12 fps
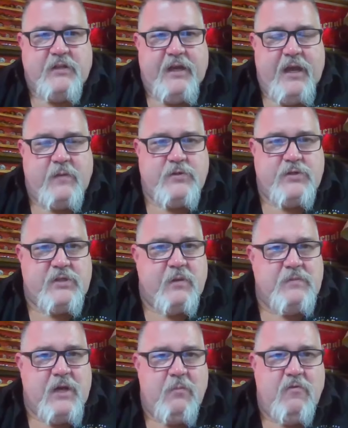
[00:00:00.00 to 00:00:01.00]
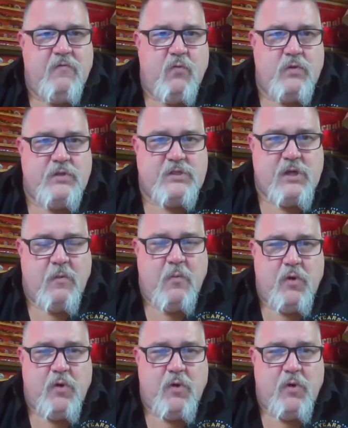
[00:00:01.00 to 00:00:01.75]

New Hampshire sometime before the summer